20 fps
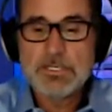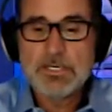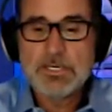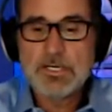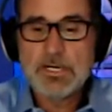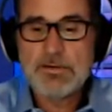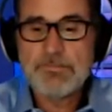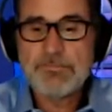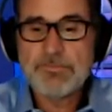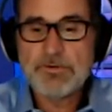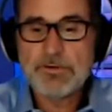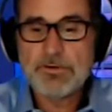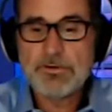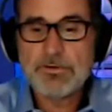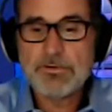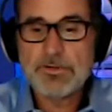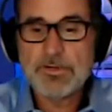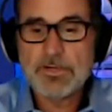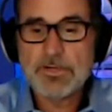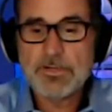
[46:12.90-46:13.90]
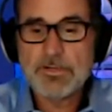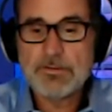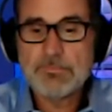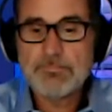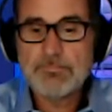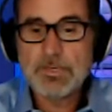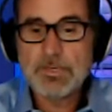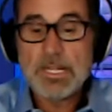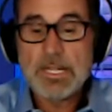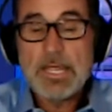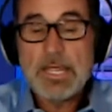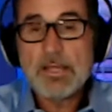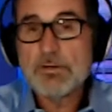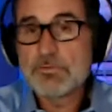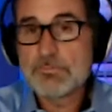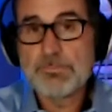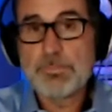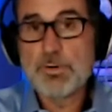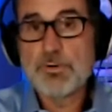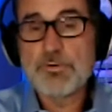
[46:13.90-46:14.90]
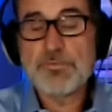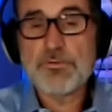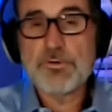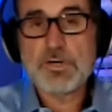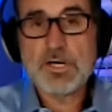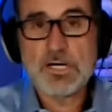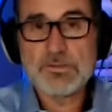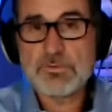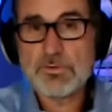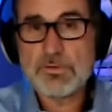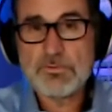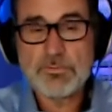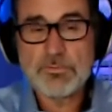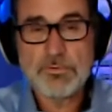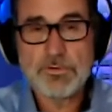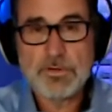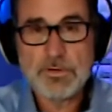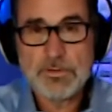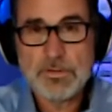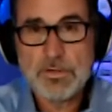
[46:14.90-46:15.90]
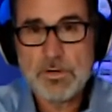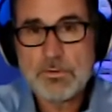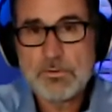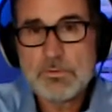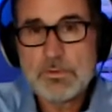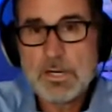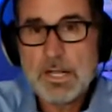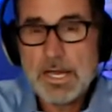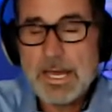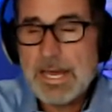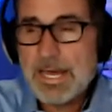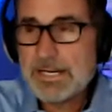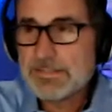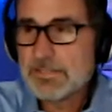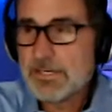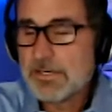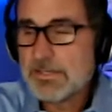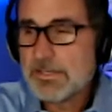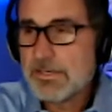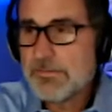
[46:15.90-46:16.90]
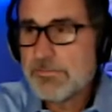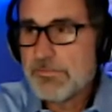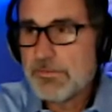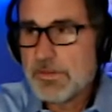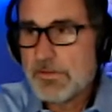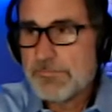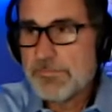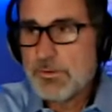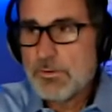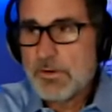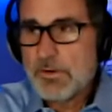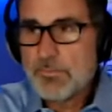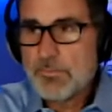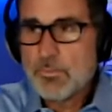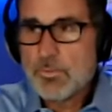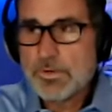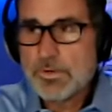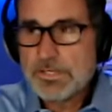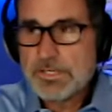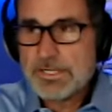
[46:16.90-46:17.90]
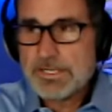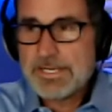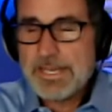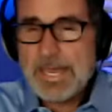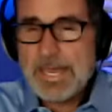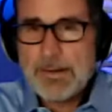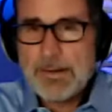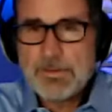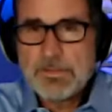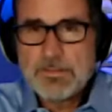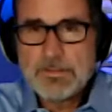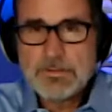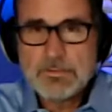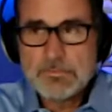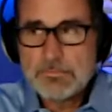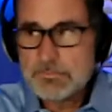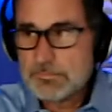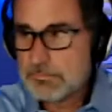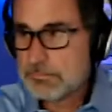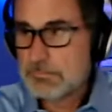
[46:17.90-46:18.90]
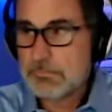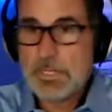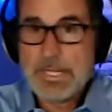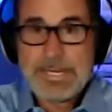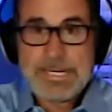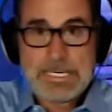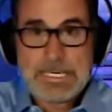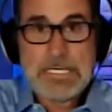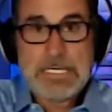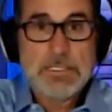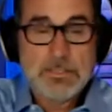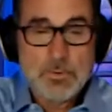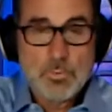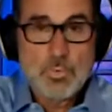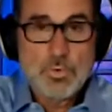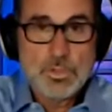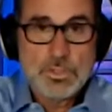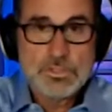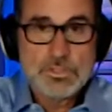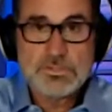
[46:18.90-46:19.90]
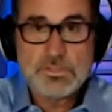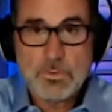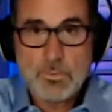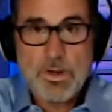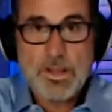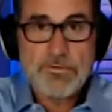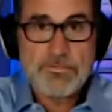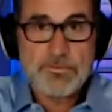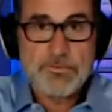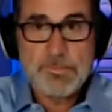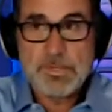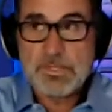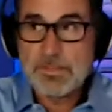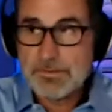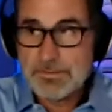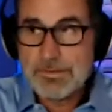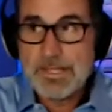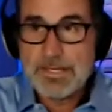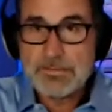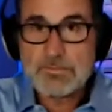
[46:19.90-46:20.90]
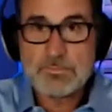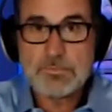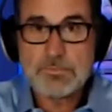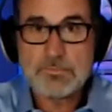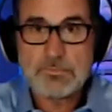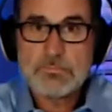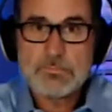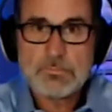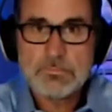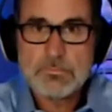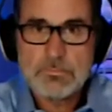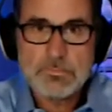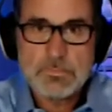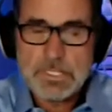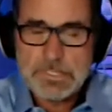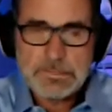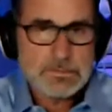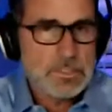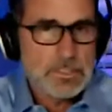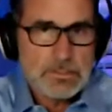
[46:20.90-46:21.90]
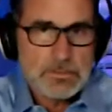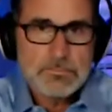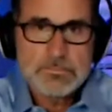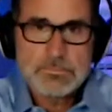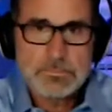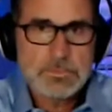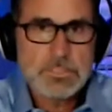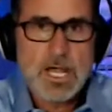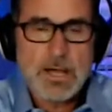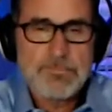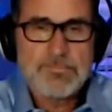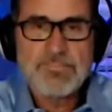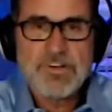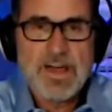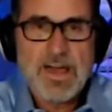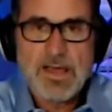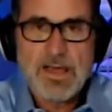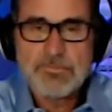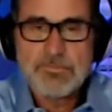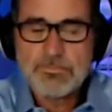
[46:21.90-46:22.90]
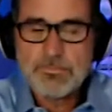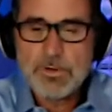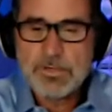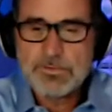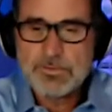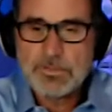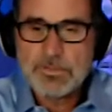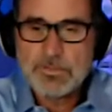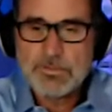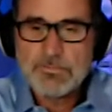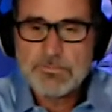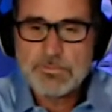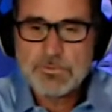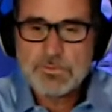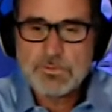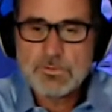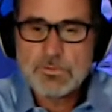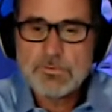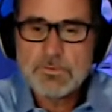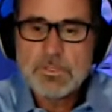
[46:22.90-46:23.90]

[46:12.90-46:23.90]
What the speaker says: I figured, but it was beautiful country through there, though. I tell you, if you ever wanted a cabin like in the woods away from it, that's like top 5 right there for sure.